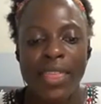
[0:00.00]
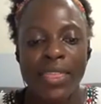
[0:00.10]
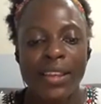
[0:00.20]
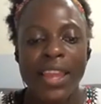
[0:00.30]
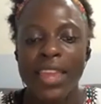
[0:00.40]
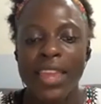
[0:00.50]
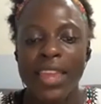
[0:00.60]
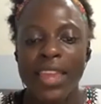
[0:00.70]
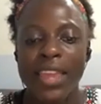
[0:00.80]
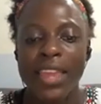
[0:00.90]
And then
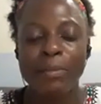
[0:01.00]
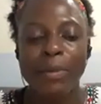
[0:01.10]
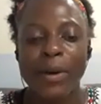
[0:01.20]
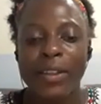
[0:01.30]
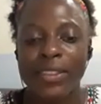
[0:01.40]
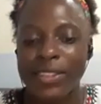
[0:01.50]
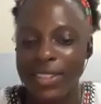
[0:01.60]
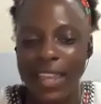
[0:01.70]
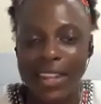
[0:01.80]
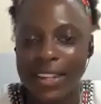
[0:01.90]
Nathan Redpath just
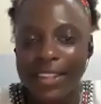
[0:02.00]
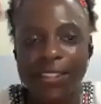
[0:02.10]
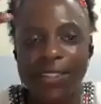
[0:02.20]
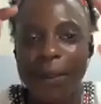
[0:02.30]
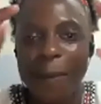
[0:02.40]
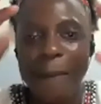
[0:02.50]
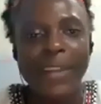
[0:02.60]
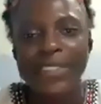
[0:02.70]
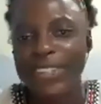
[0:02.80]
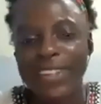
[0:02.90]
added his
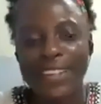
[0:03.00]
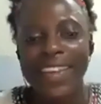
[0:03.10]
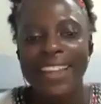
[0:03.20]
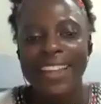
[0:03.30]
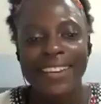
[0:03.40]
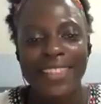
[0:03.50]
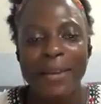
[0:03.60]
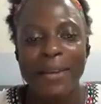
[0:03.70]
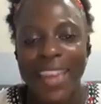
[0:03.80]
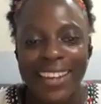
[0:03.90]
magic, and there
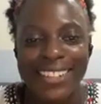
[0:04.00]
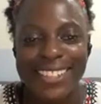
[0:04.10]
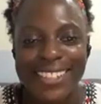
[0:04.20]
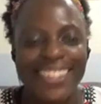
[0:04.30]
we had it.